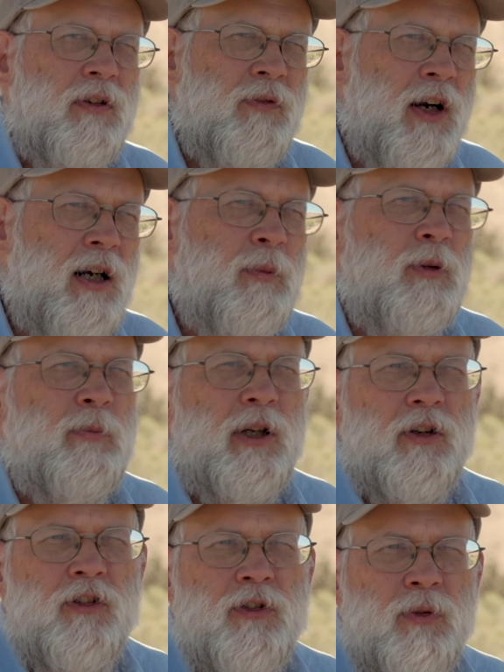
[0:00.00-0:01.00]
environment,
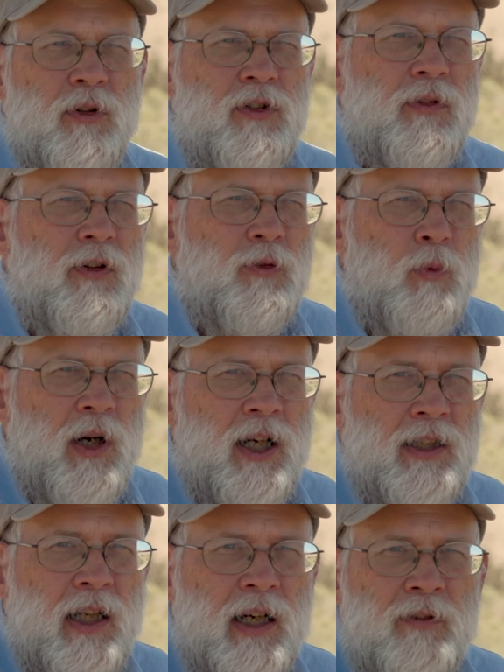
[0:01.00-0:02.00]
better stewards of this
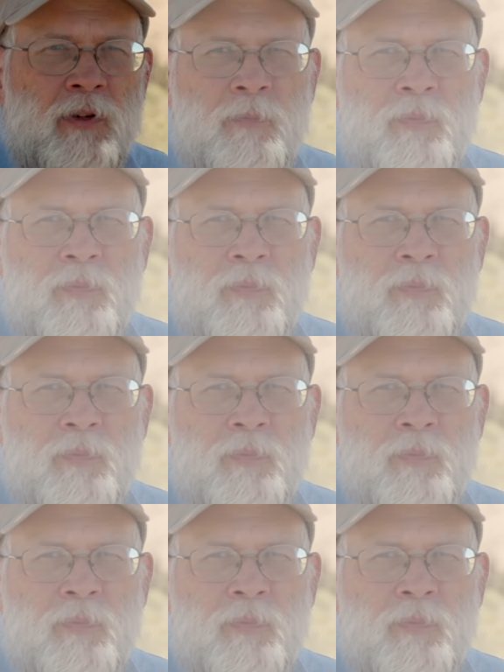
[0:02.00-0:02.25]
wildlife.